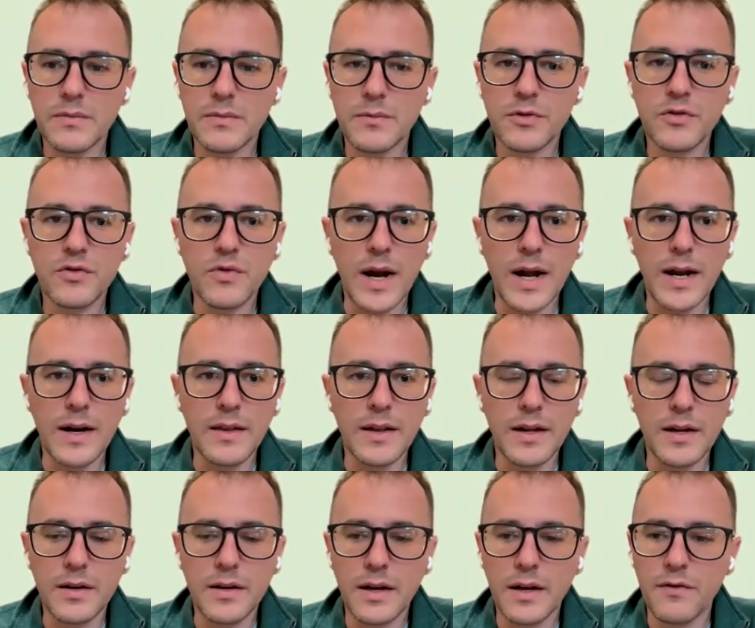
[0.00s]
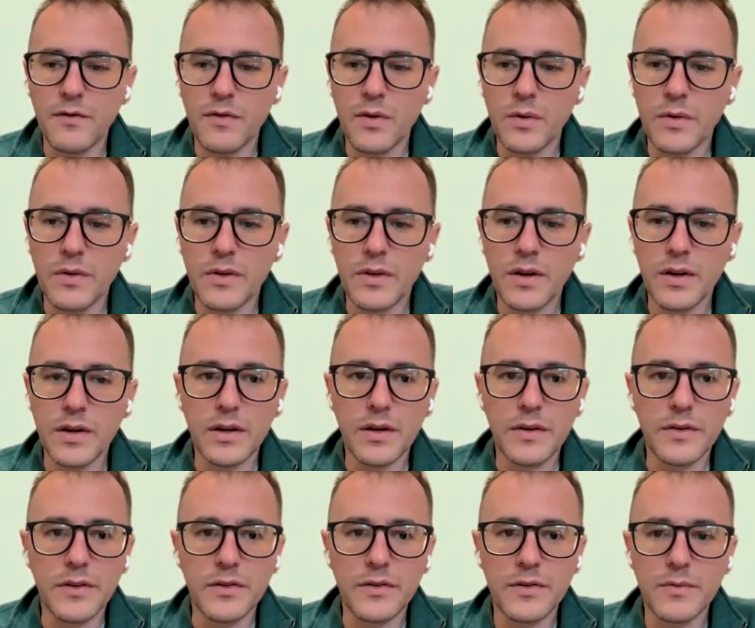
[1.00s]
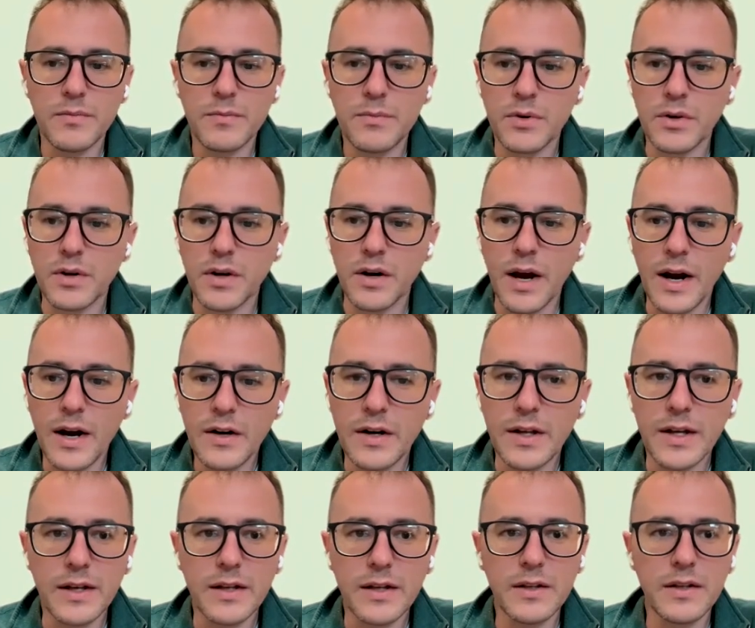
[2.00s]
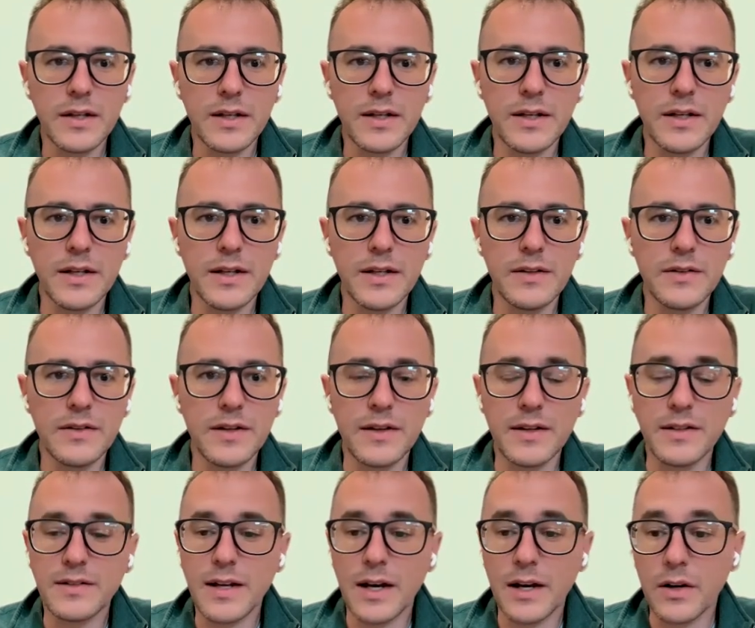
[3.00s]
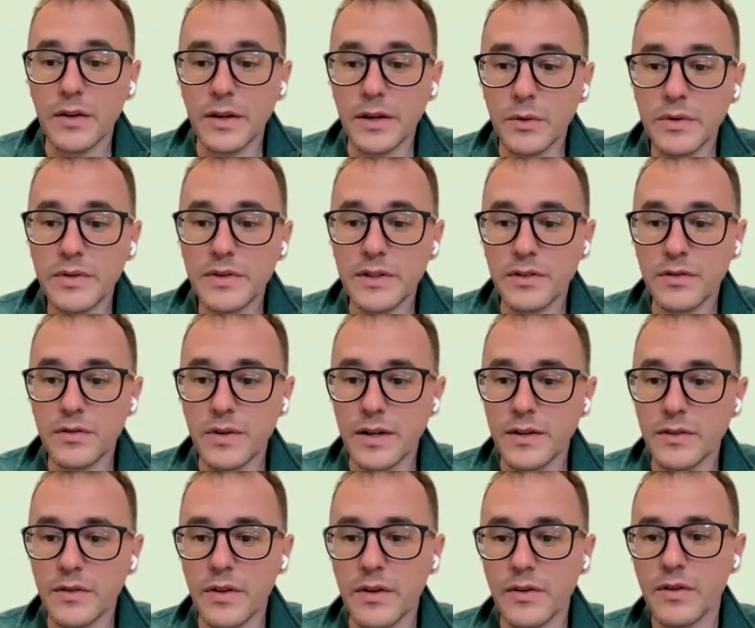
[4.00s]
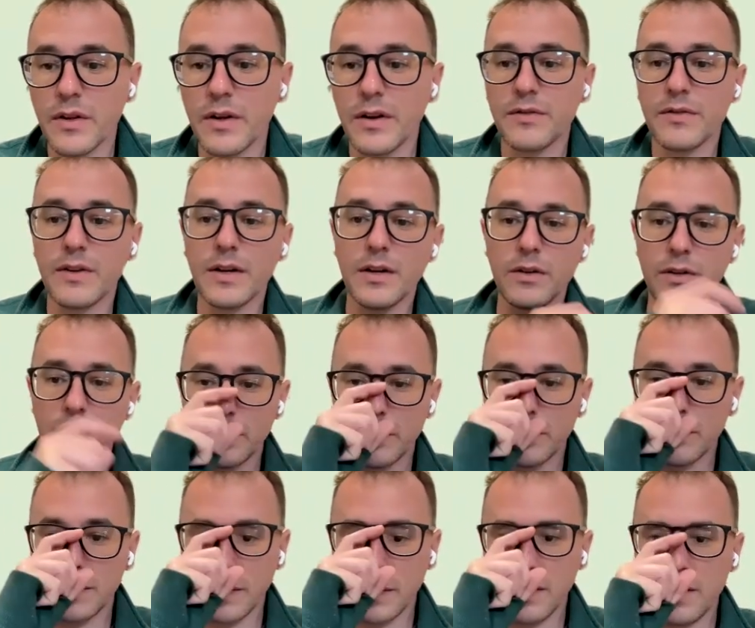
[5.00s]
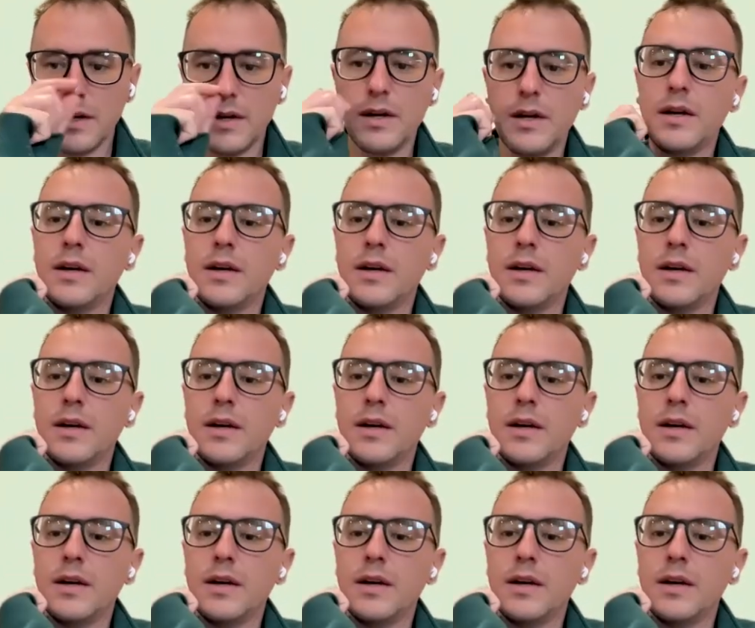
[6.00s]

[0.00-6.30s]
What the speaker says: strand that I've wrote this book on irony in is in the psycholinguistic strand. So there's a lot of psycholinguistic